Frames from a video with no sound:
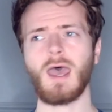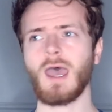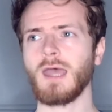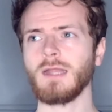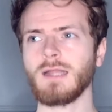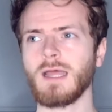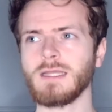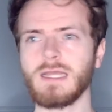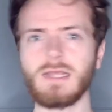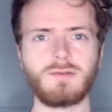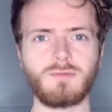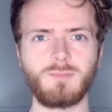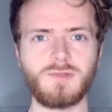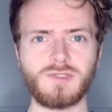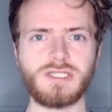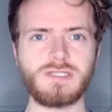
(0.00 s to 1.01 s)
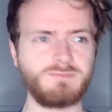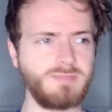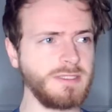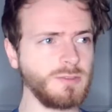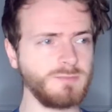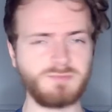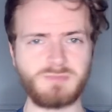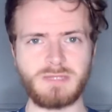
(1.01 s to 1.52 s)
And like, she's
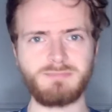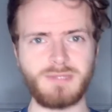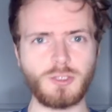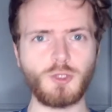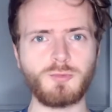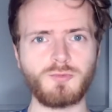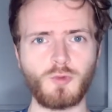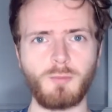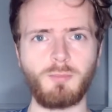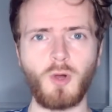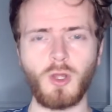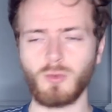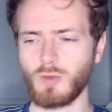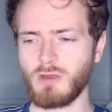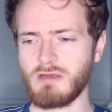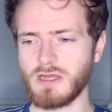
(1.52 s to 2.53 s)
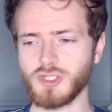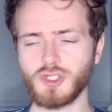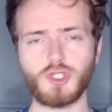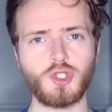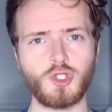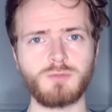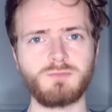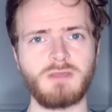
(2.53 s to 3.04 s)
been built up to a point where I
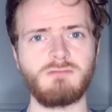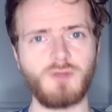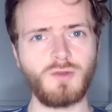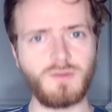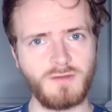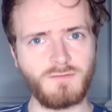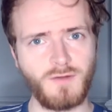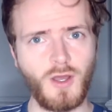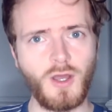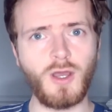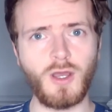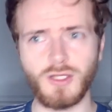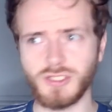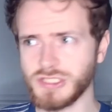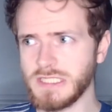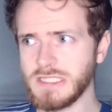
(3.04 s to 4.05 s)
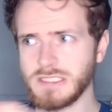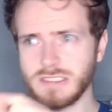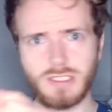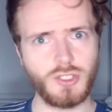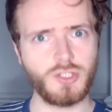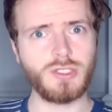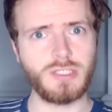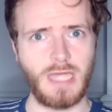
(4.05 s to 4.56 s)
should be rooting for her. She's the
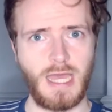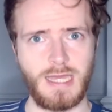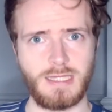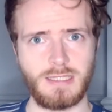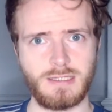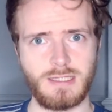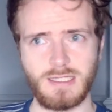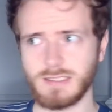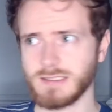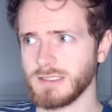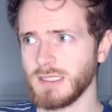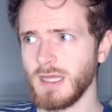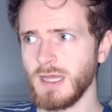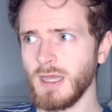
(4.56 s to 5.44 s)
good guy in this.